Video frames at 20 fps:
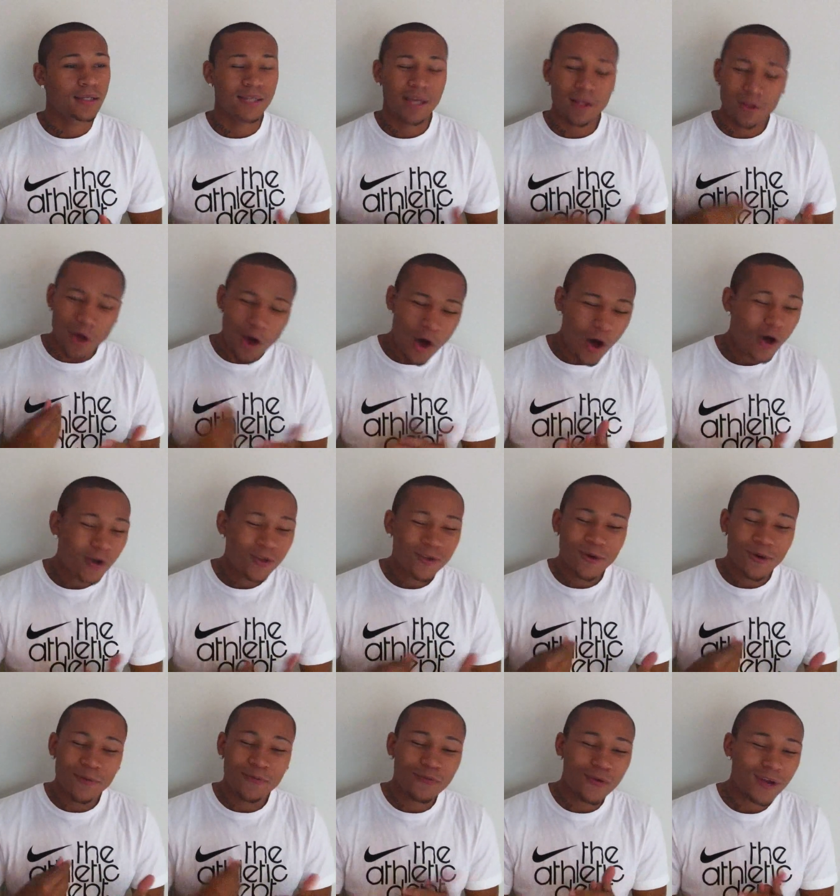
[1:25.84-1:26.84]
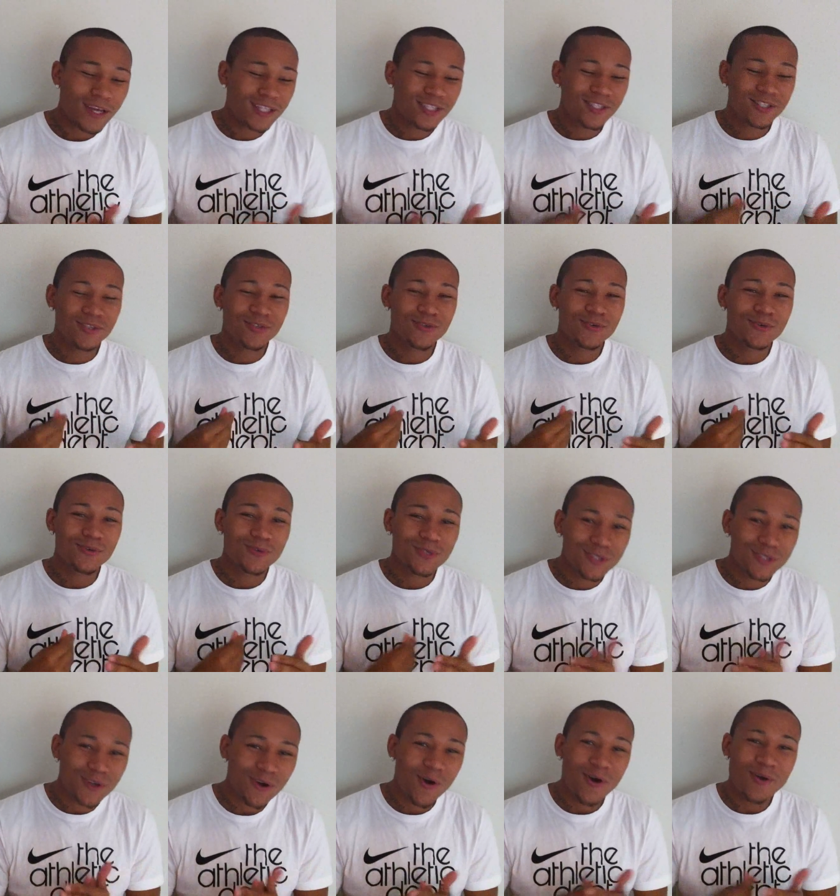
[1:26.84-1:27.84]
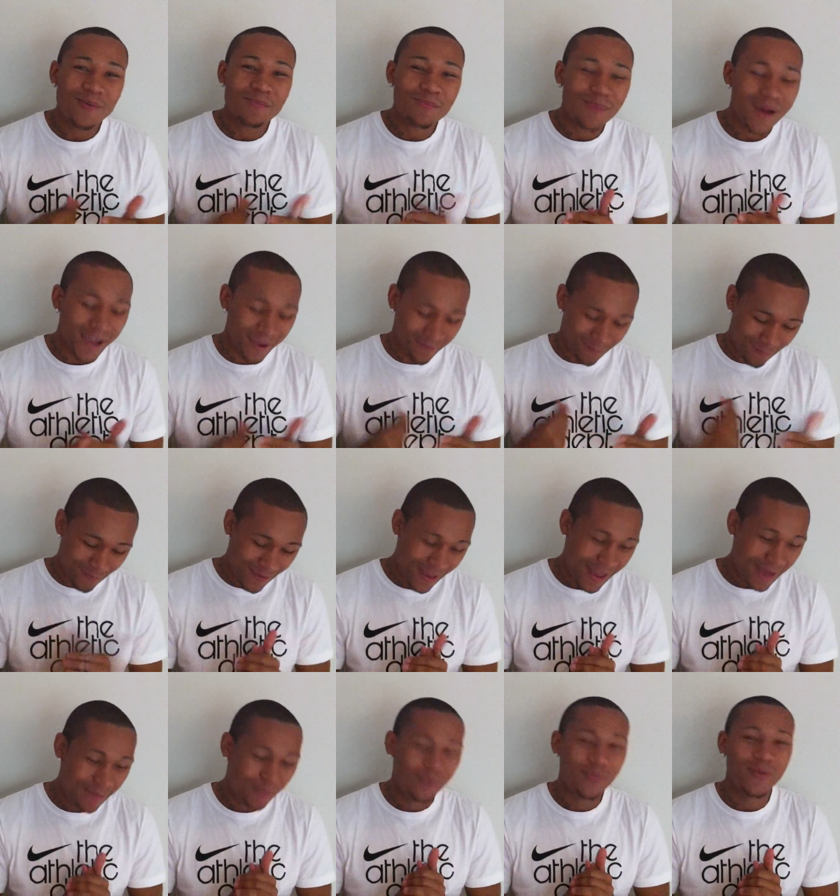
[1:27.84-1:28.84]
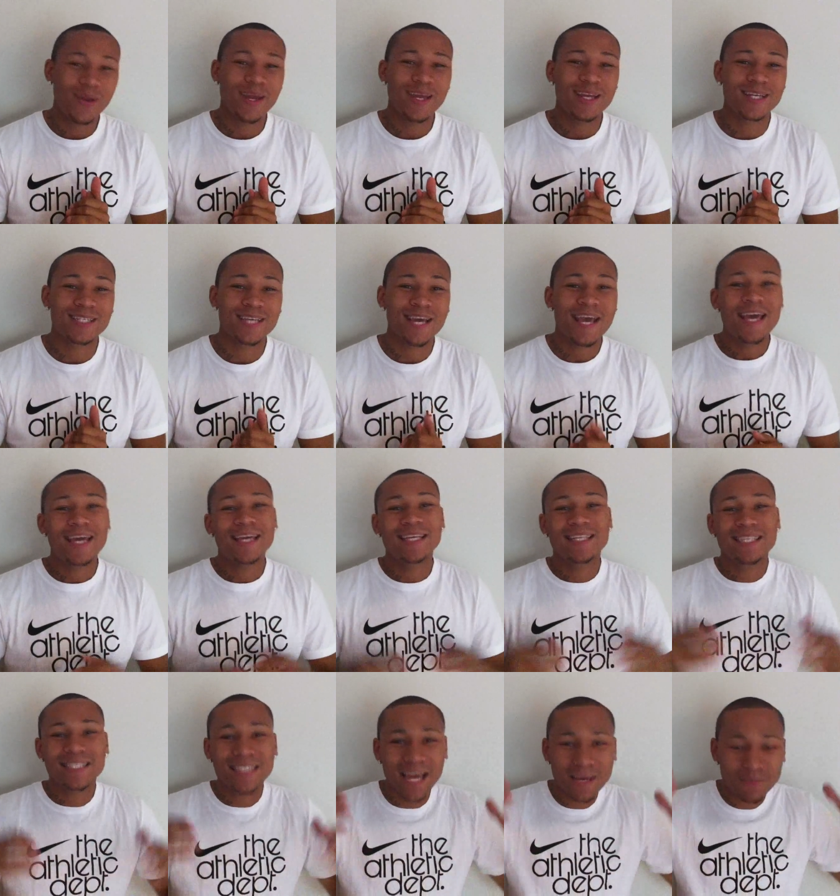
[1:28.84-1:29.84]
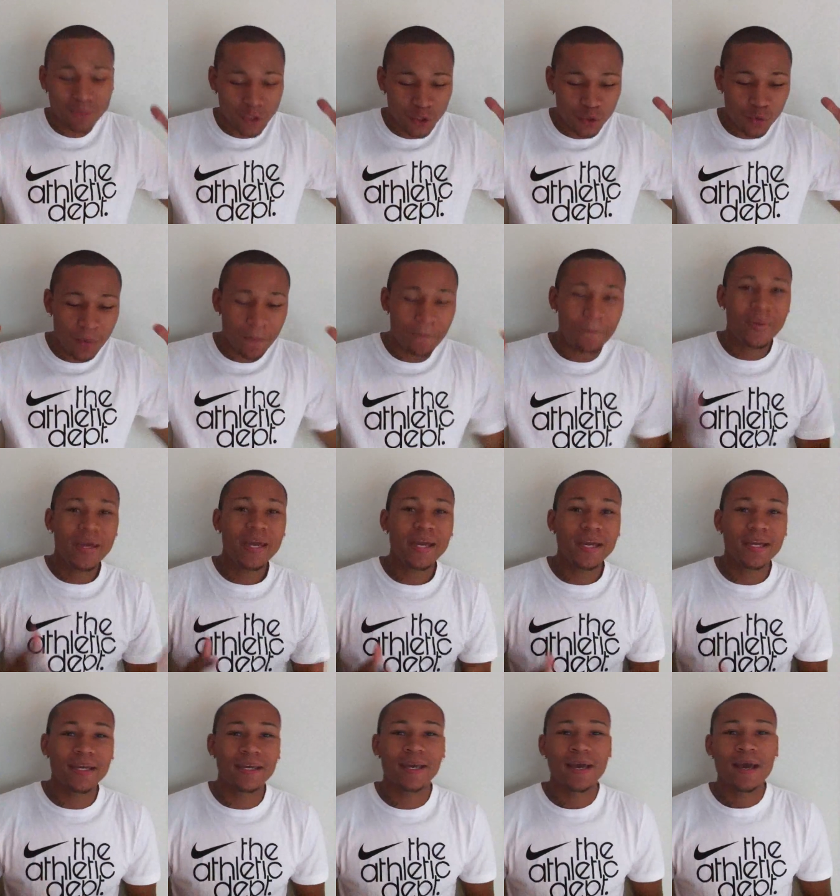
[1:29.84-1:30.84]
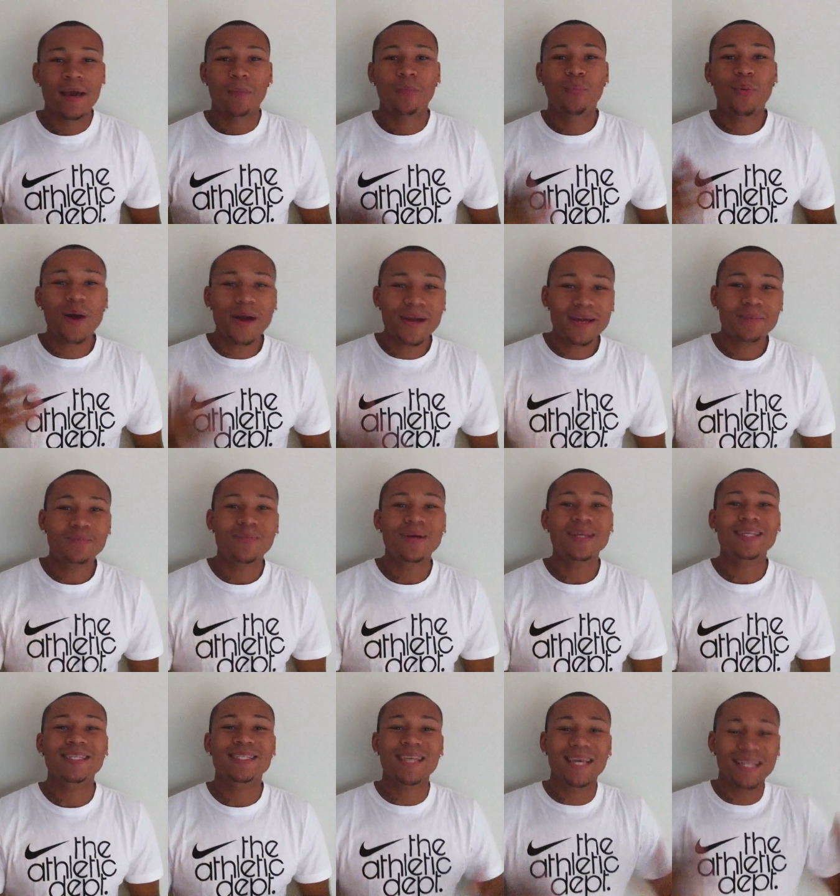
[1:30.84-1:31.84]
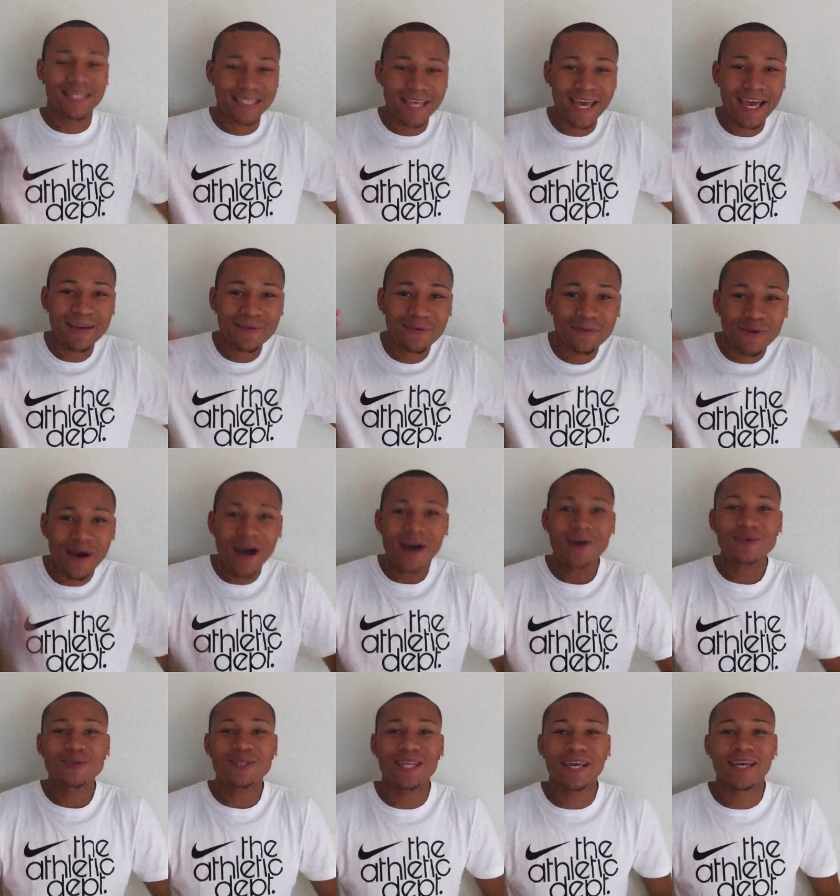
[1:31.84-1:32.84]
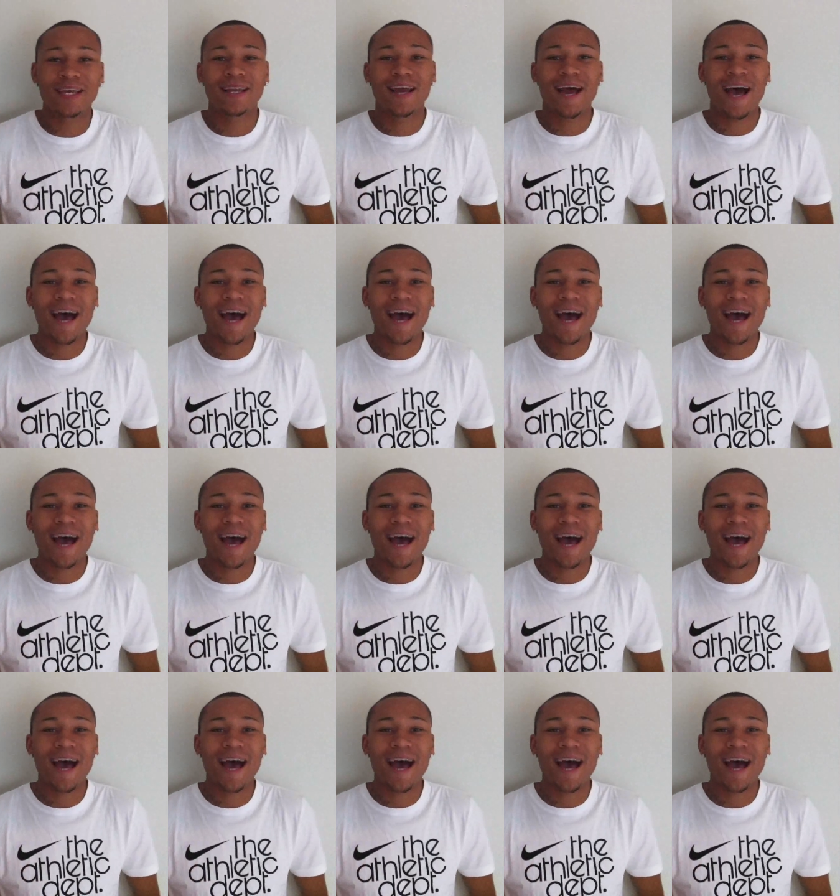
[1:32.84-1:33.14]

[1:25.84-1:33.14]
Tell all your friends to join my fan page. It's time to do it big. Bryan Massa 10,000.